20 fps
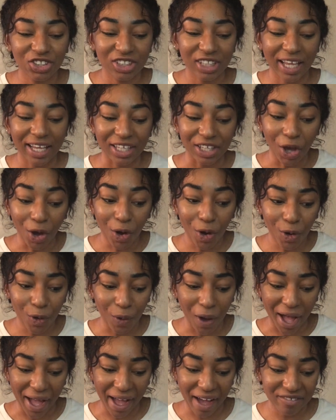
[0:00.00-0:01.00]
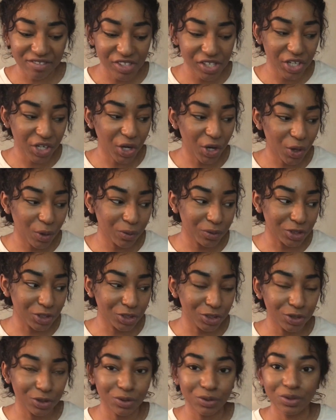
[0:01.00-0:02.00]
just like, yo, I have to go
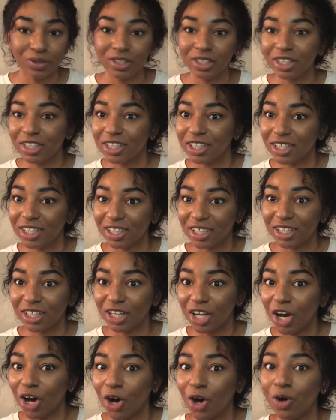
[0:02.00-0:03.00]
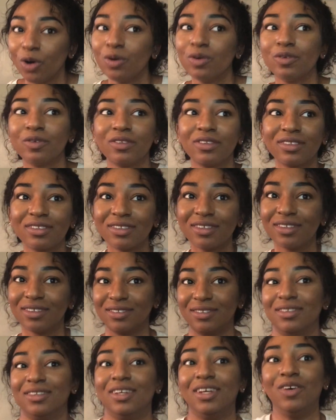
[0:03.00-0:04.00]
do, you know,
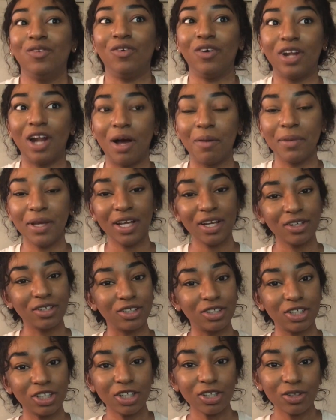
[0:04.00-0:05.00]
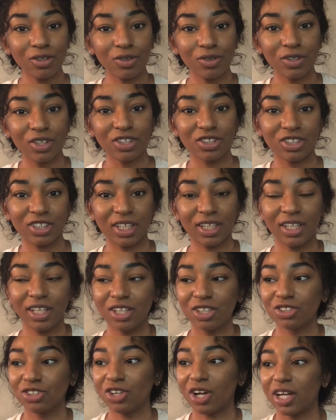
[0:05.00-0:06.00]
what I'm here to do. You're sitting
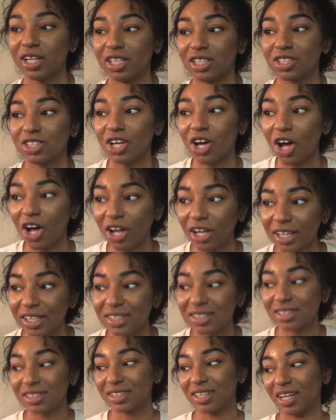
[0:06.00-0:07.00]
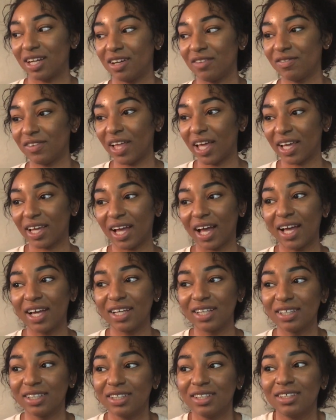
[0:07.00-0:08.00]
here trying to talk and stuff. Like,
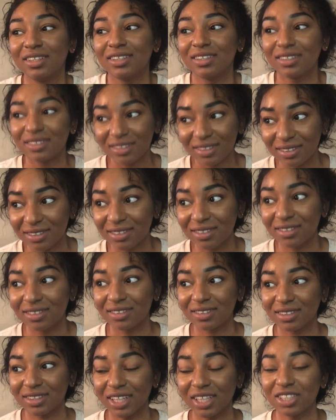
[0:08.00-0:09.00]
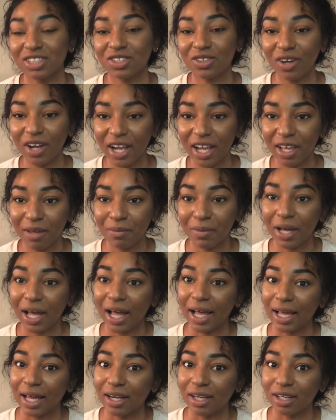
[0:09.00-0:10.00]
that's great, but
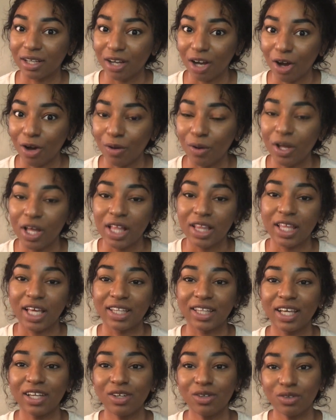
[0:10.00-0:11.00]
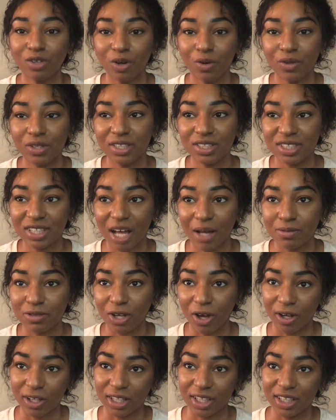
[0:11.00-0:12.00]
I gotta go. Like, they don't know when to stop
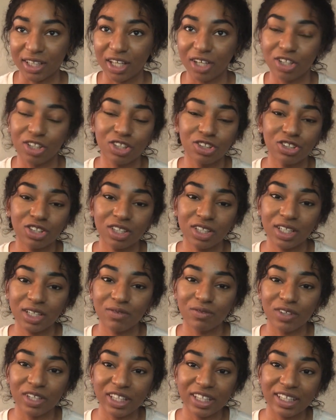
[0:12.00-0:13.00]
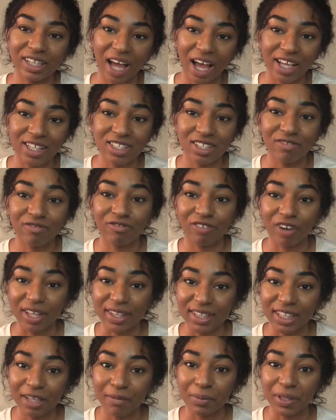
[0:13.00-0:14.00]
talking. They're usually really nice and
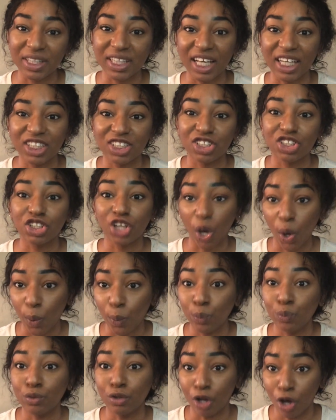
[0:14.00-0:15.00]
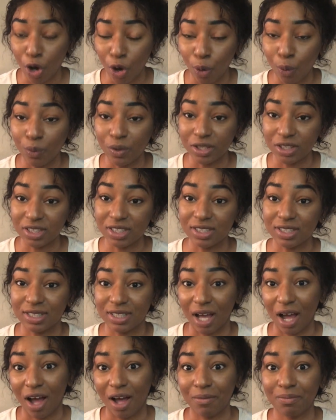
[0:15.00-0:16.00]
friendly, but they just don't know when to
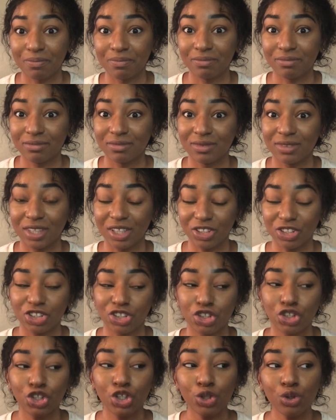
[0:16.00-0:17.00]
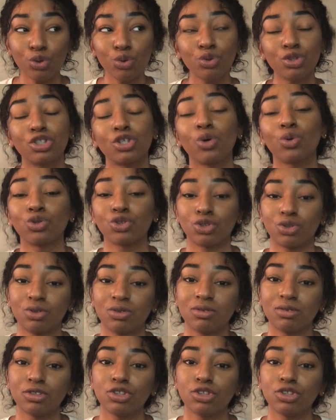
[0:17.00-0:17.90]
stop. They're just too social.